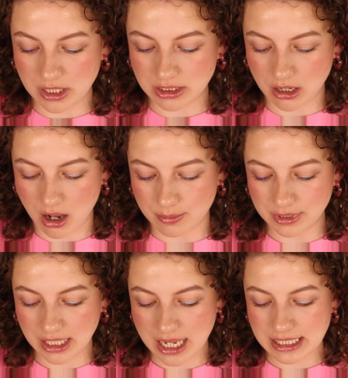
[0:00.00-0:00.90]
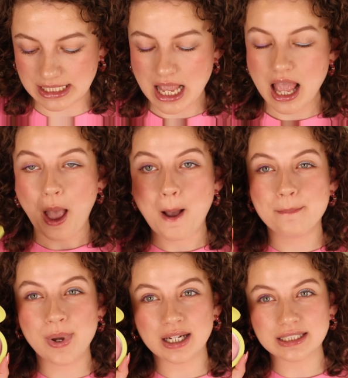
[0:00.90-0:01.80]
bought the Comet case.
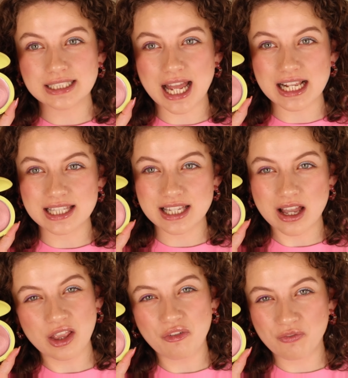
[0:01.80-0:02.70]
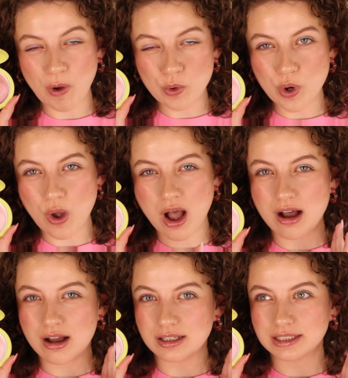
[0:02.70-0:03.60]
But I saw the photo
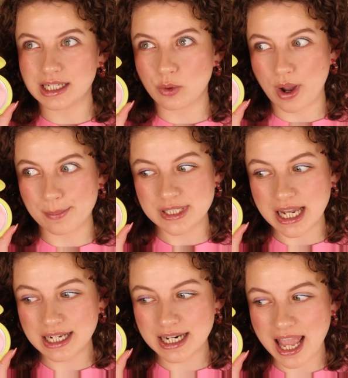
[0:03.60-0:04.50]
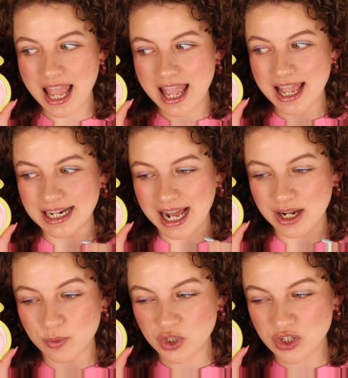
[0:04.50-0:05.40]
on the website and
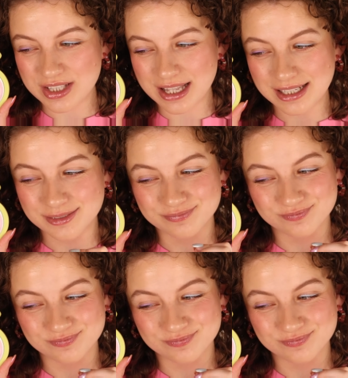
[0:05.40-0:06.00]
I was just like,